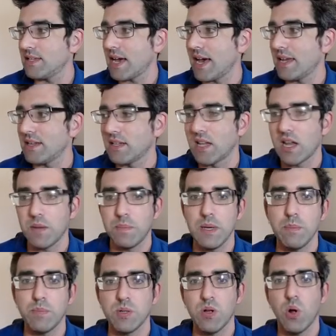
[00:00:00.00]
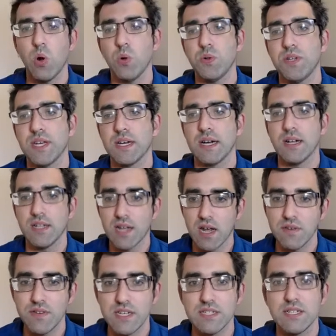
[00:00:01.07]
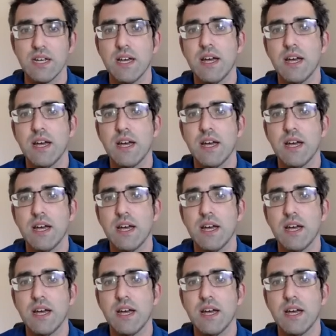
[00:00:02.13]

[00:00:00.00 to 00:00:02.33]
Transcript: and a lot of people holding a lot of it